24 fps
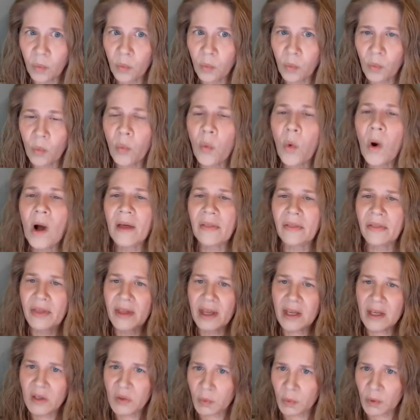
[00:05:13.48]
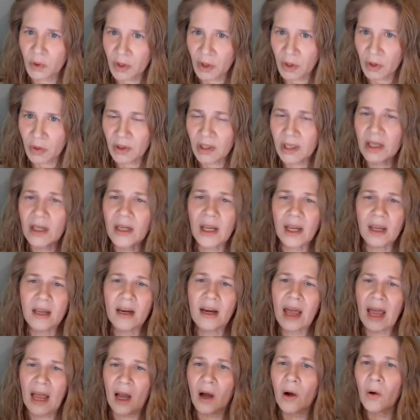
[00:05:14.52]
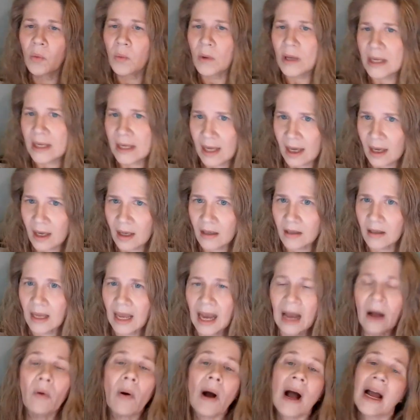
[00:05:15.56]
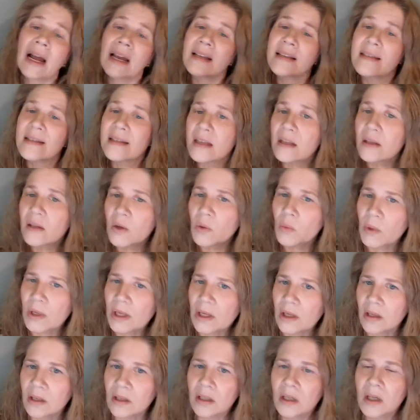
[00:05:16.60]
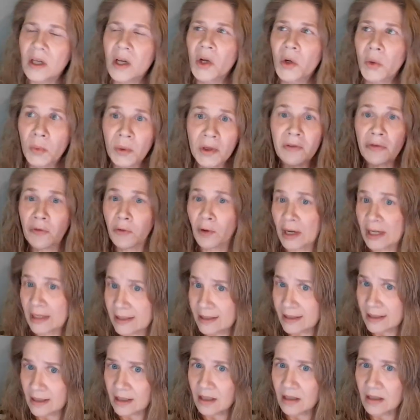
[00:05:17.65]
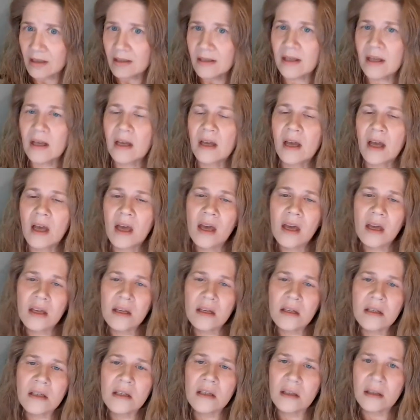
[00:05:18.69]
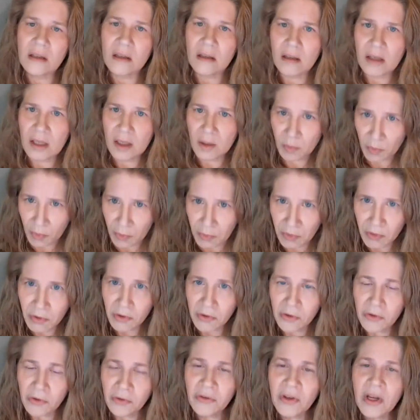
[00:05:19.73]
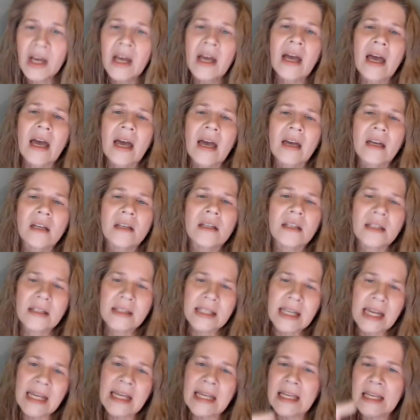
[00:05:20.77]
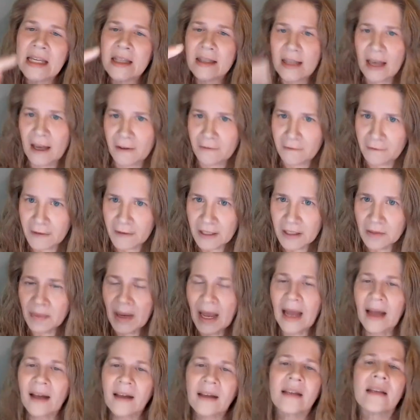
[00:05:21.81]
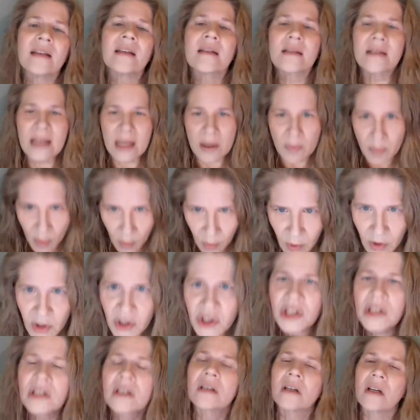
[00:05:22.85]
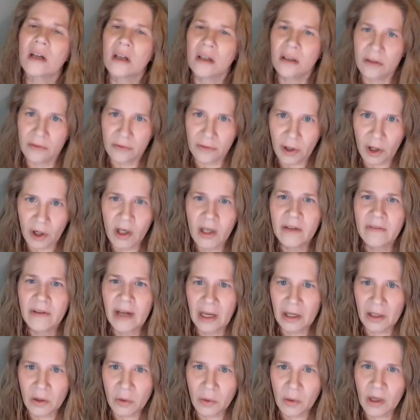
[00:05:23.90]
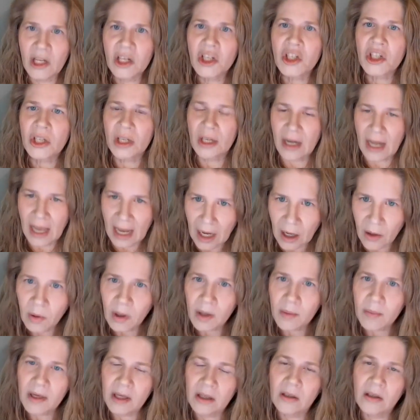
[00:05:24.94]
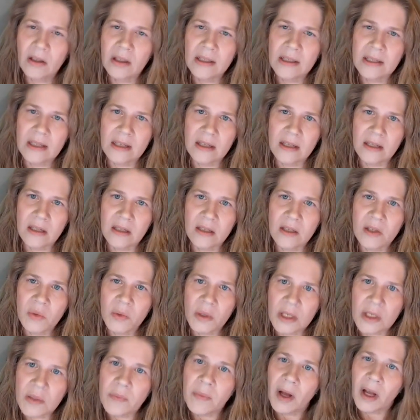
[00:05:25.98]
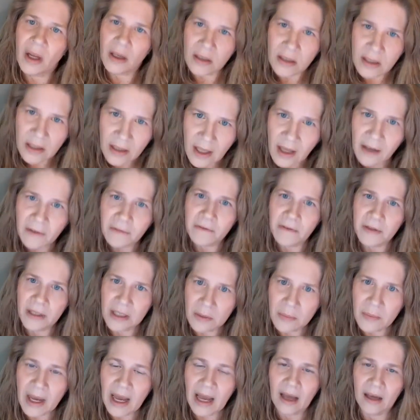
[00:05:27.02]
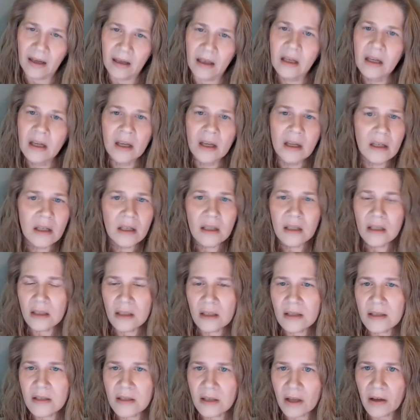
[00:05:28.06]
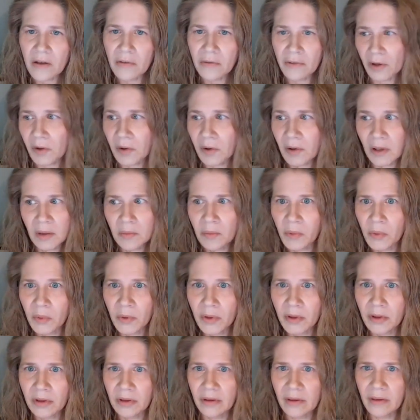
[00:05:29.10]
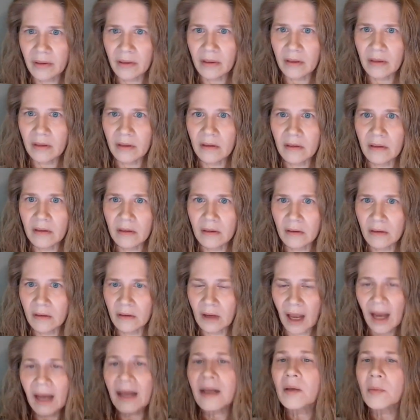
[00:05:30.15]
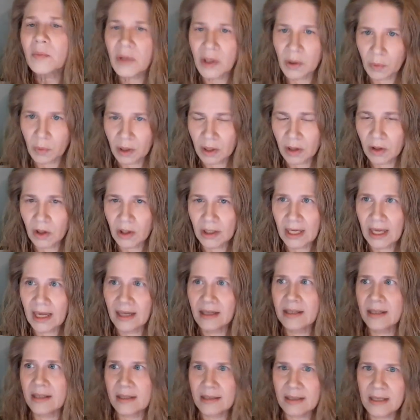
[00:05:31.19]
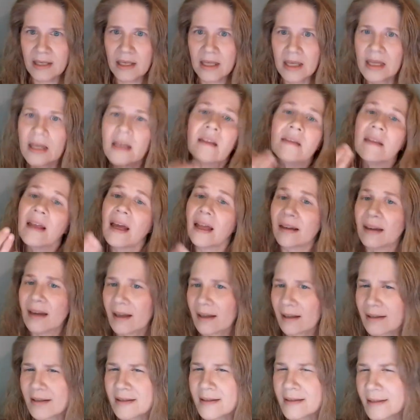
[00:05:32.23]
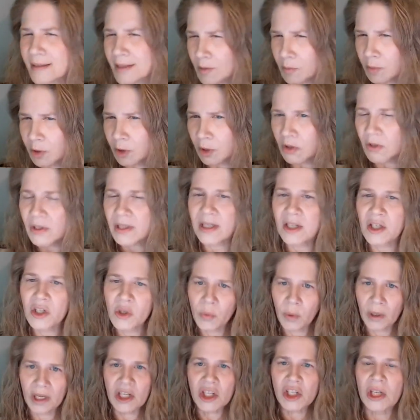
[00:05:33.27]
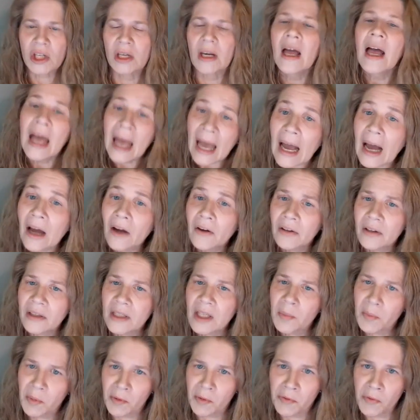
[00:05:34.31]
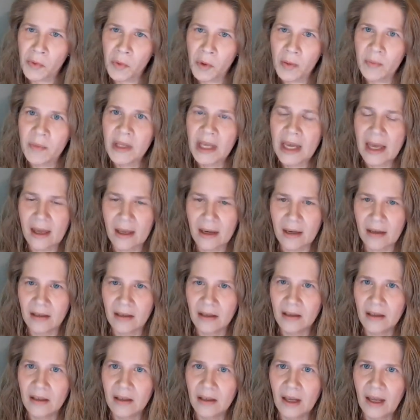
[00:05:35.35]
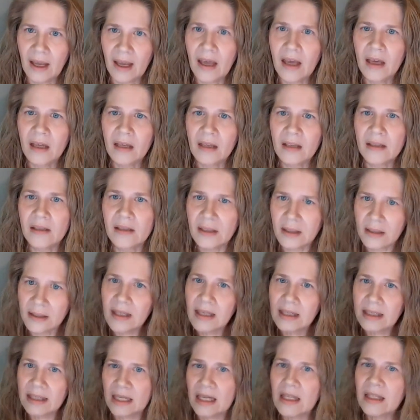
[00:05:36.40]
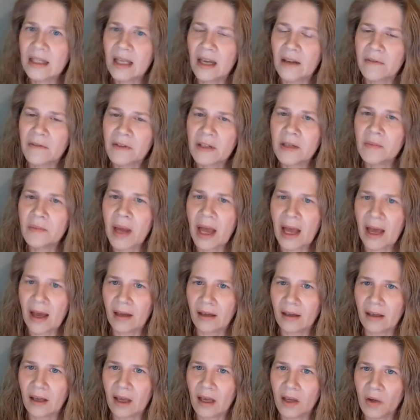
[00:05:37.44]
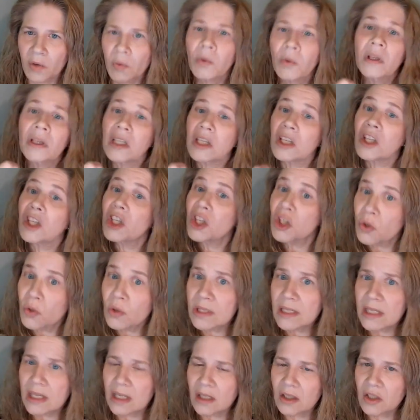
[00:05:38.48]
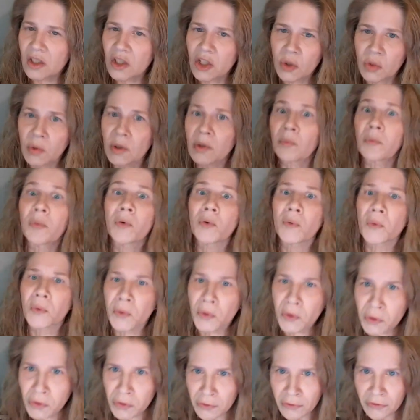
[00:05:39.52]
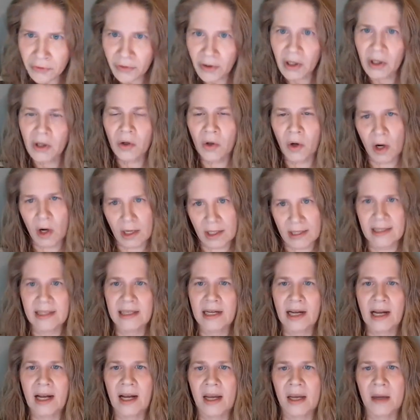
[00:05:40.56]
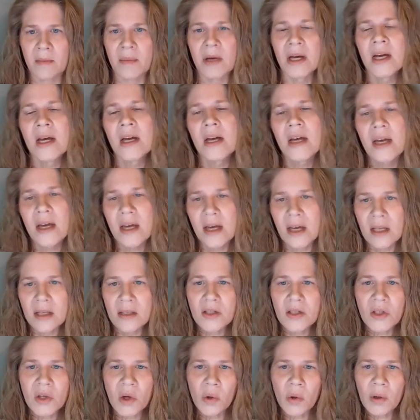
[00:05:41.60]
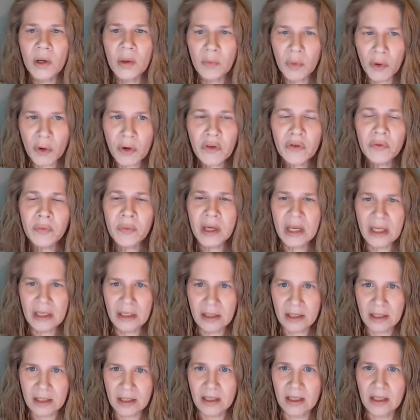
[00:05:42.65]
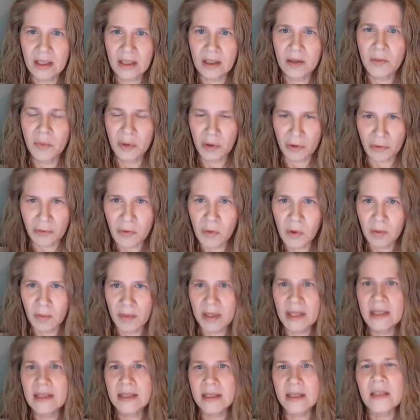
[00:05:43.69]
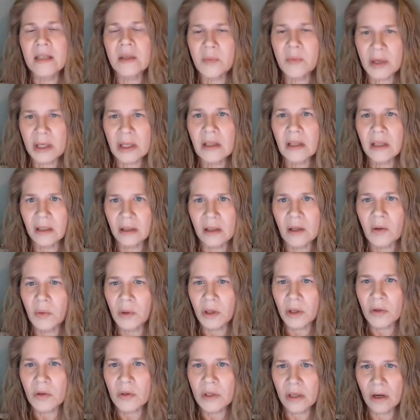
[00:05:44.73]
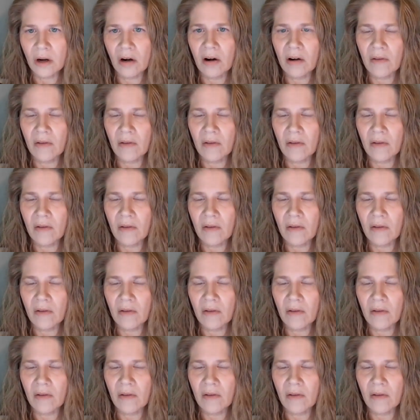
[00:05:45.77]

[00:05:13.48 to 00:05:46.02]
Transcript: what things were noted and how I see that we could rephrase things and improve. And taking that feedback is a portion of our evaluation. How our medical assistants respond to that feedback is a very important item that we look at to see in that next similar situation, how did they perform then? And did they take that feedback and really use it to improve across time? And so improvement in performance is a big thing that we use in our